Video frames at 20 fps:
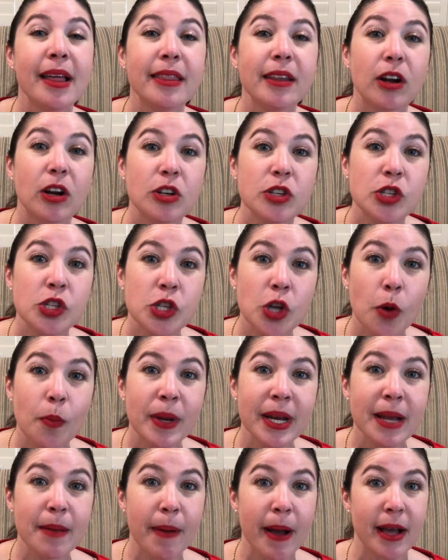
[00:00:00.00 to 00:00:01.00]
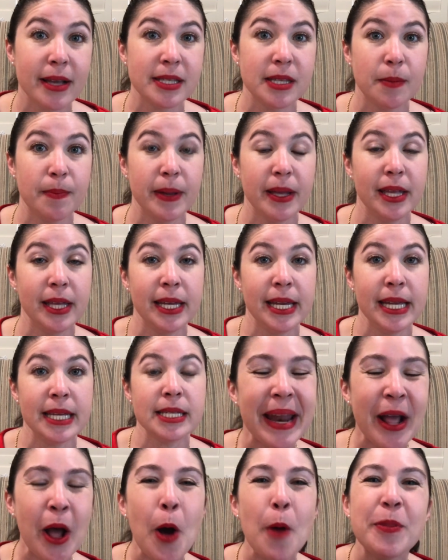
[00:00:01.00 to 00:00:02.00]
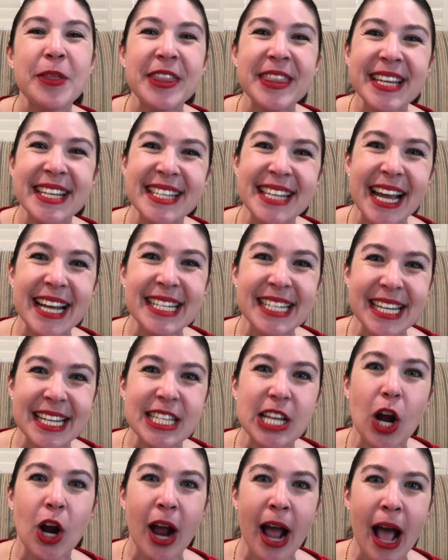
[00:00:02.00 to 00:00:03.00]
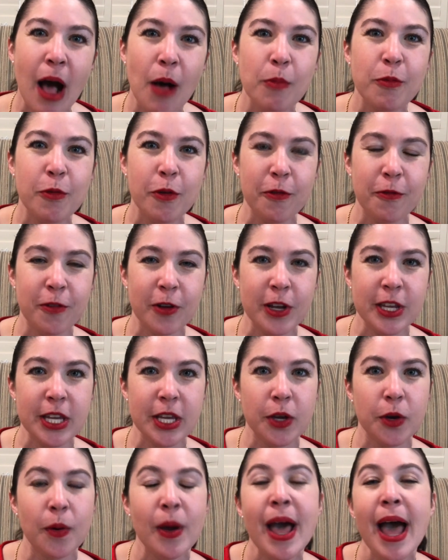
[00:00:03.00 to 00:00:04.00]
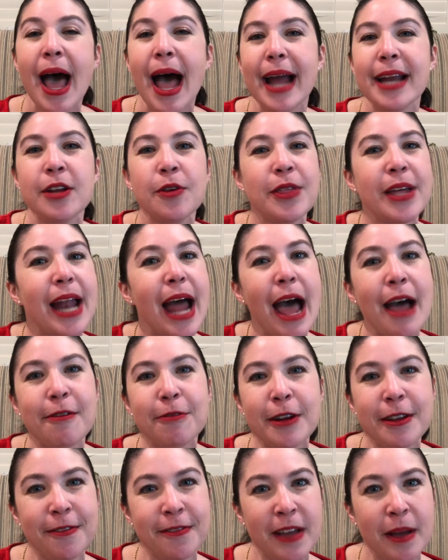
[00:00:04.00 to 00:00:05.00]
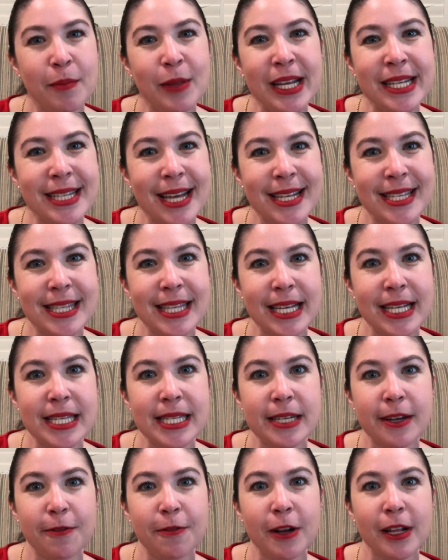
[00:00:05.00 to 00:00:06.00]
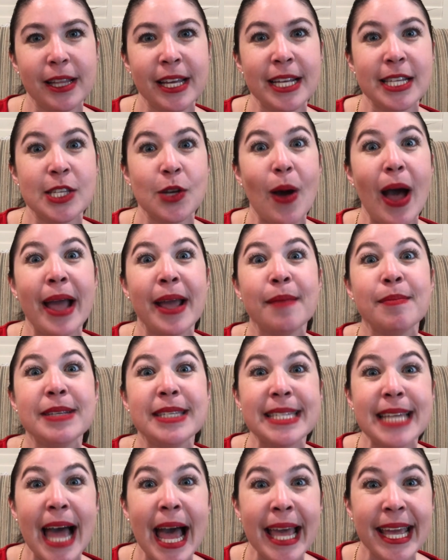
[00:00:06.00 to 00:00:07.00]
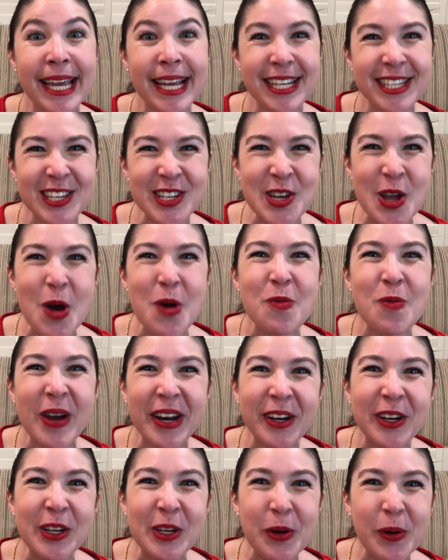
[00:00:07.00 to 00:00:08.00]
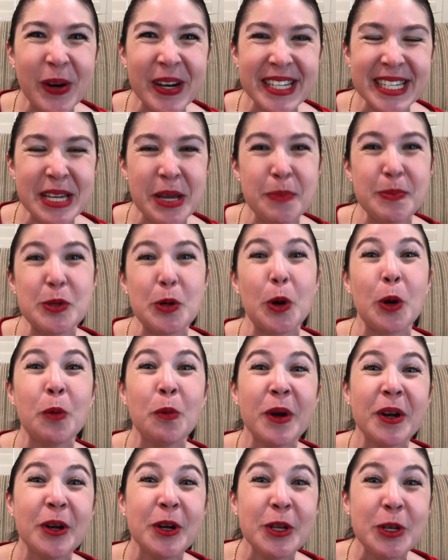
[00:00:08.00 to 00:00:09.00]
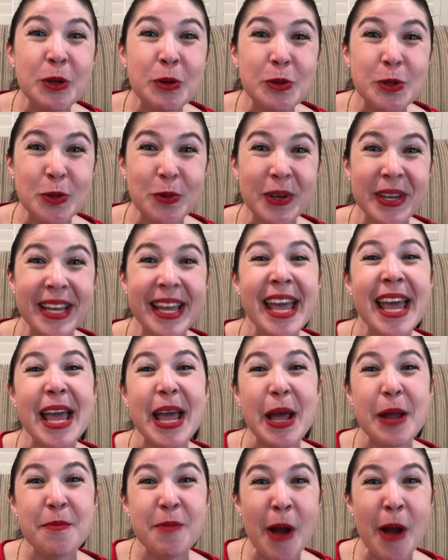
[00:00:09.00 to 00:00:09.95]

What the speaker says: There are so many possibilities. I hope that these ideas are helpful for you. I know that every family does things differently, so I am dying to know what are your tips or what are you doing in